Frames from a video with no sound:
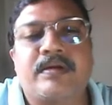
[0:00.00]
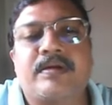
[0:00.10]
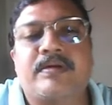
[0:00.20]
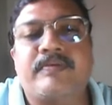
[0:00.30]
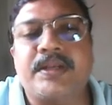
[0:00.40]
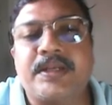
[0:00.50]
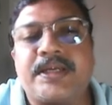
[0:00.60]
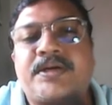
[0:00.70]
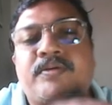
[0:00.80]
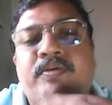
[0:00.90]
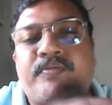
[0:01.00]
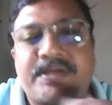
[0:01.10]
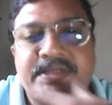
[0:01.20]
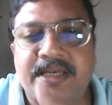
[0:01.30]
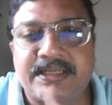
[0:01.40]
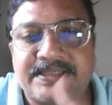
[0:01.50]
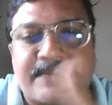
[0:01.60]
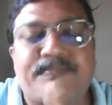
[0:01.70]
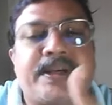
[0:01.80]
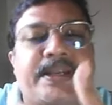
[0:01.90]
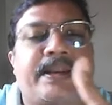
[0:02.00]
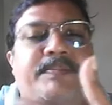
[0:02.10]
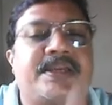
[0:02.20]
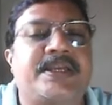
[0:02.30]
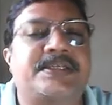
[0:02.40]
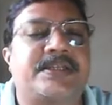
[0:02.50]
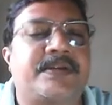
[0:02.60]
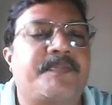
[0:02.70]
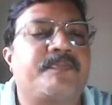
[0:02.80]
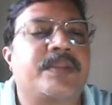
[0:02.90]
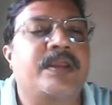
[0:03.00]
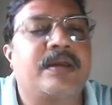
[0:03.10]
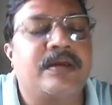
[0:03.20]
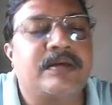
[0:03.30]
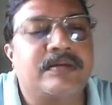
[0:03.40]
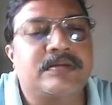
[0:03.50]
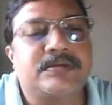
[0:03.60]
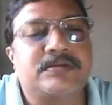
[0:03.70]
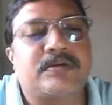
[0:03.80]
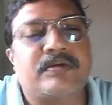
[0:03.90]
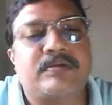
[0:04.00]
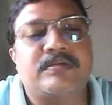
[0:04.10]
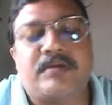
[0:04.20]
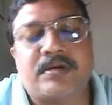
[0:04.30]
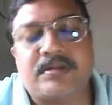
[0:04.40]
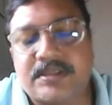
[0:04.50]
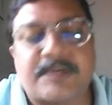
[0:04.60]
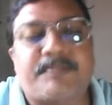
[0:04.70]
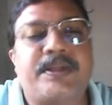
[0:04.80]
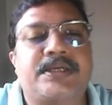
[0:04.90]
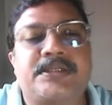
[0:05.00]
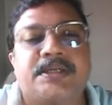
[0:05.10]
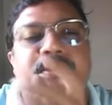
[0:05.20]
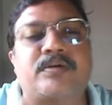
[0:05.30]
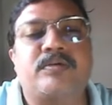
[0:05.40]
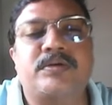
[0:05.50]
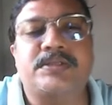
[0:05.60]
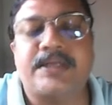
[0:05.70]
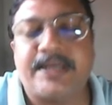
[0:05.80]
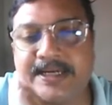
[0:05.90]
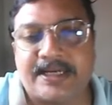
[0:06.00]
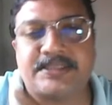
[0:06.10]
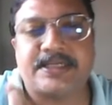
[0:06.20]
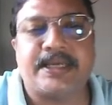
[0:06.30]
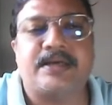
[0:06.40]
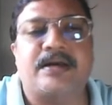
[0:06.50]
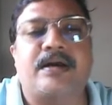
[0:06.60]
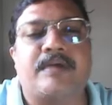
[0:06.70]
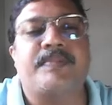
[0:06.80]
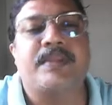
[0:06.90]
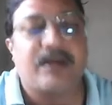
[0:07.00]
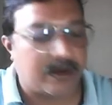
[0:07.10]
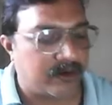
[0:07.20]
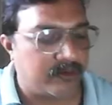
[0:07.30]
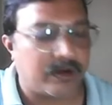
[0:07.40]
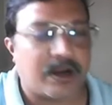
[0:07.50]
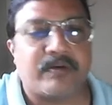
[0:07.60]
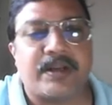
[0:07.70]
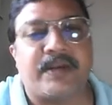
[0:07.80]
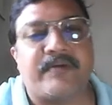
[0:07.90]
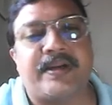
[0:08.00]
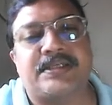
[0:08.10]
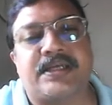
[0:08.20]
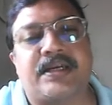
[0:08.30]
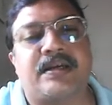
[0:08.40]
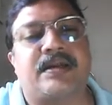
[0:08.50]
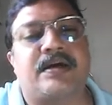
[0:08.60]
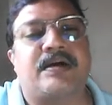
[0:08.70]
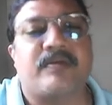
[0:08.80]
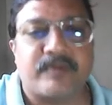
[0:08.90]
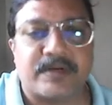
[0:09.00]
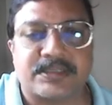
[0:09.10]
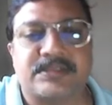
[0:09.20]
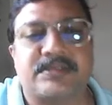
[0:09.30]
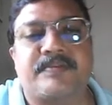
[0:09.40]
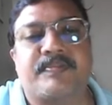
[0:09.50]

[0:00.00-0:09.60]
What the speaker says: we need to officially submit an application. So this application includes details like how our invention works,